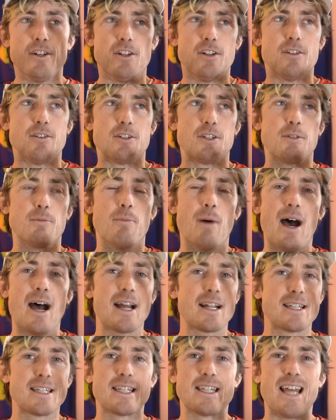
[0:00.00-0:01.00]

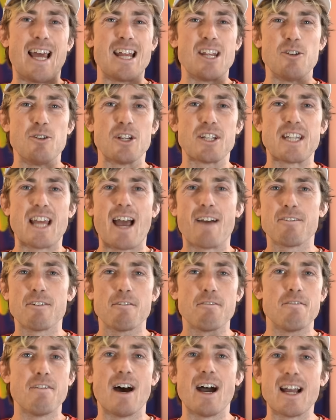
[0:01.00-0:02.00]
spots that you just have to
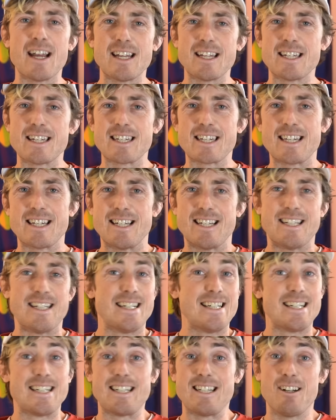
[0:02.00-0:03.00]
find,
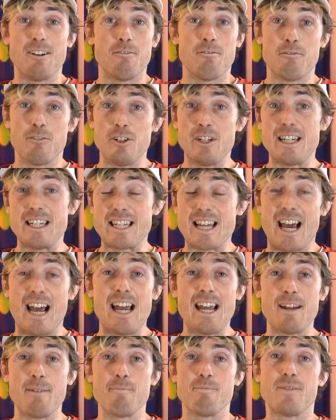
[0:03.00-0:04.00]
you know, free
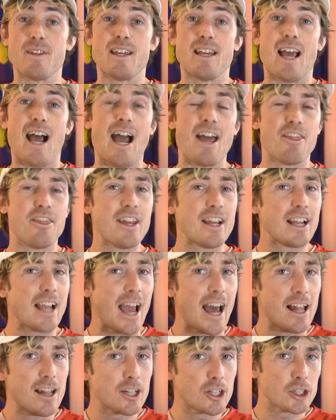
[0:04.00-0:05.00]
time. I think
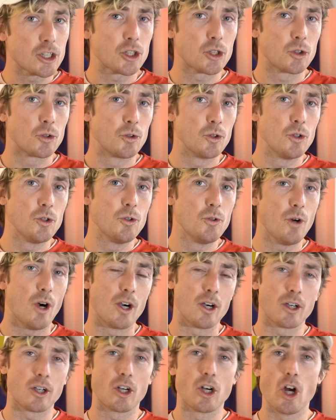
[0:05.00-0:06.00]
Alex Crew,
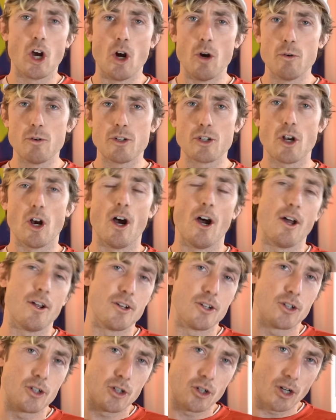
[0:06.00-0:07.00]
our coach on
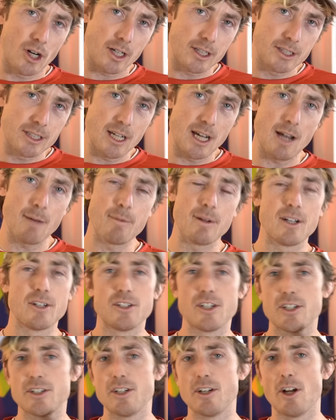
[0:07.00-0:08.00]
Truck Stop and
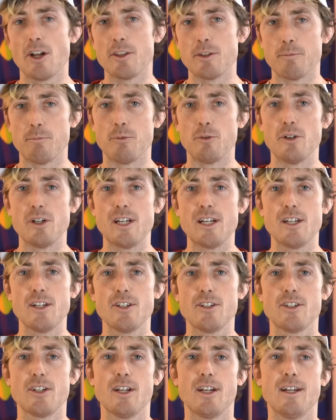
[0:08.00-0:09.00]
assistant on The
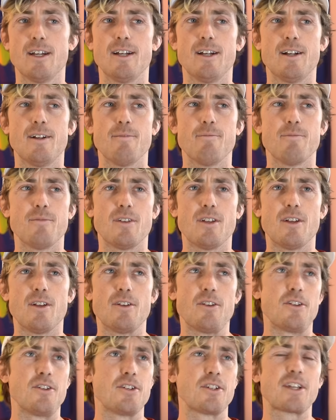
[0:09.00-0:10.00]
Breeze,
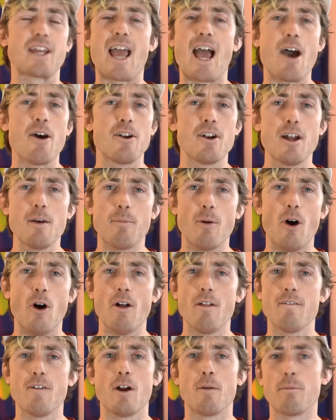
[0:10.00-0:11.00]
counted up all of our